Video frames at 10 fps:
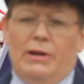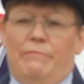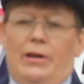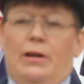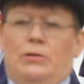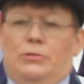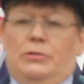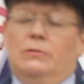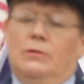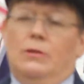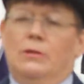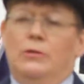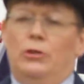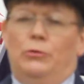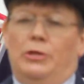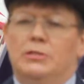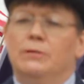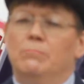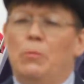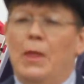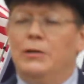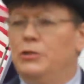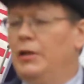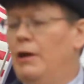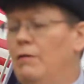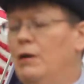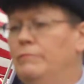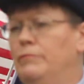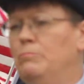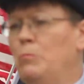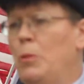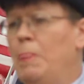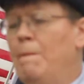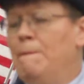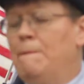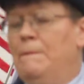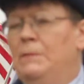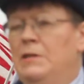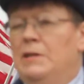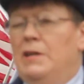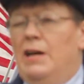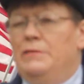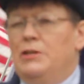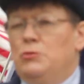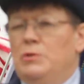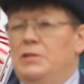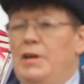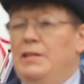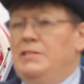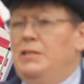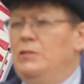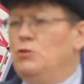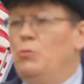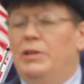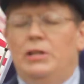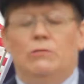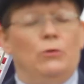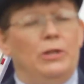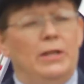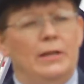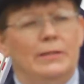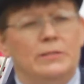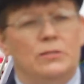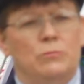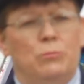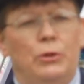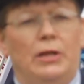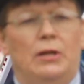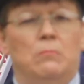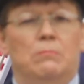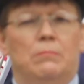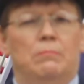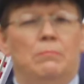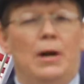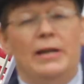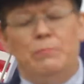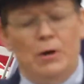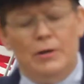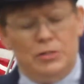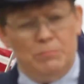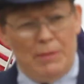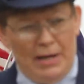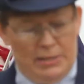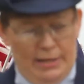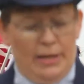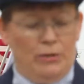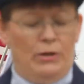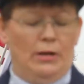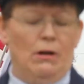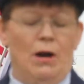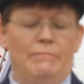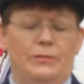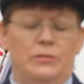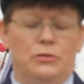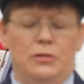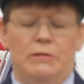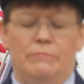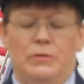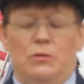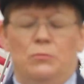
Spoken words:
affairs unit I took care of. And these were the 19, 20-year-old kids putting body parts back together in coffins to give